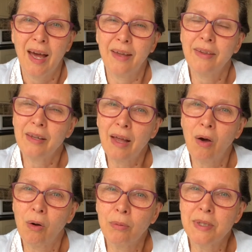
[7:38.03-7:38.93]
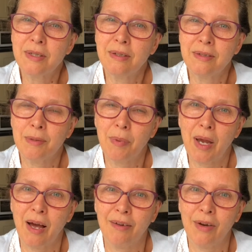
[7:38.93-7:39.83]
I think that always needs to
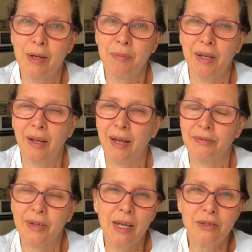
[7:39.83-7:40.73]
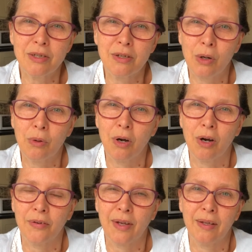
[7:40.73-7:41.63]
be our aim in life. Get to know
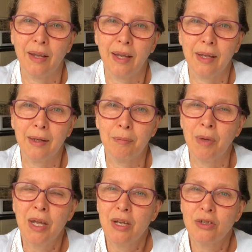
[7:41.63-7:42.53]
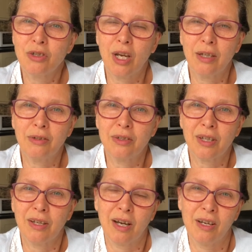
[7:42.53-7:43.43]
God and let him change
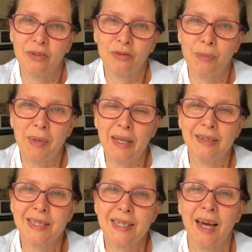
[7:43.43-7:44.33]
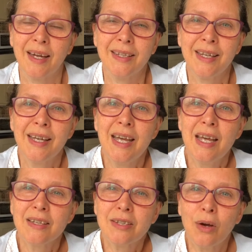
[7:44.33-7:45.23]
us from the inside.
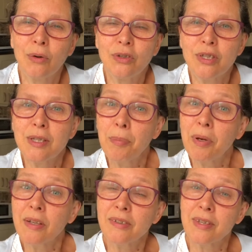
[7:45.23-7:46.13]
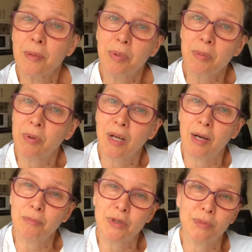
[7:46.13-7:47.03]
So she's a person that people
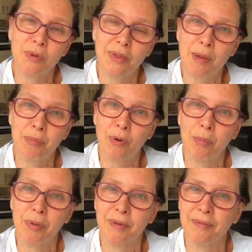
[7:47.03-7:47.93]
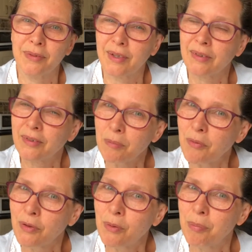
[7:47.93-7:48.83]
come to with their problems. Some
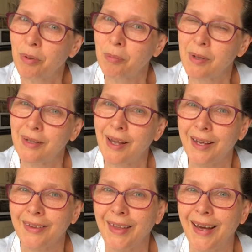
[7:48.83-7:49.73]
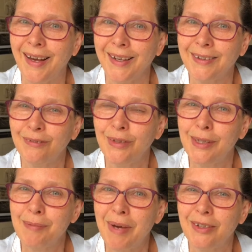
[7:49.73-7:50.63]
of you are probably like that. I can
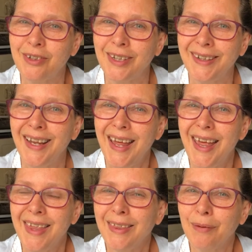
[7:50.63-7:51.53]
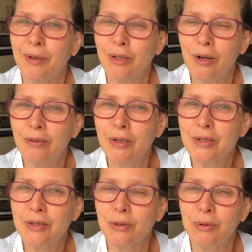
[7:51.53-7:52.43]
really imagine that when you're at
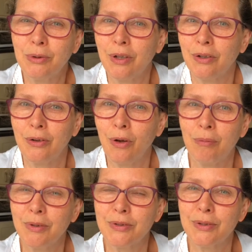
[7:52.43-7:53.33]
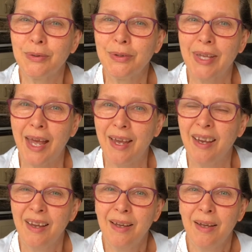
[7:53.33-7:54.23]
school on a normal school
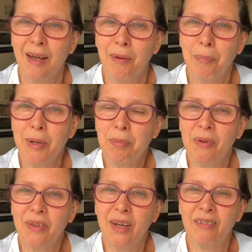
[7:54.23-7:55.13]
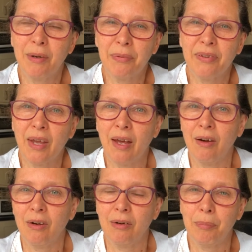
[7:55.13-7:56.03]
day, people that are
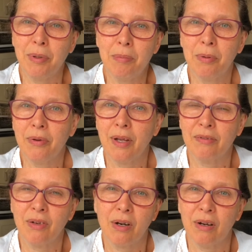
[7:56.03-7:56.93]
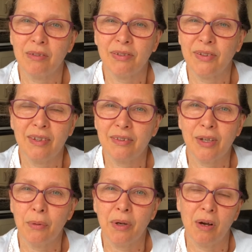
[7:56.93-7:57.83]
upset or people that have got things
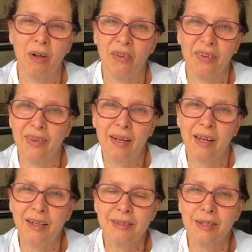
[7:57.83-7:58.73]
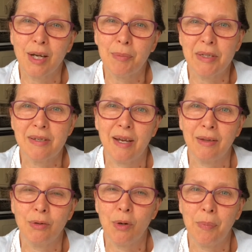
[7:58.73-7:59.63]
going on, they like to come and
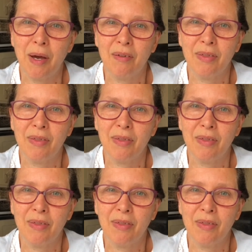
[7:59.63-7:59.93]
tell you about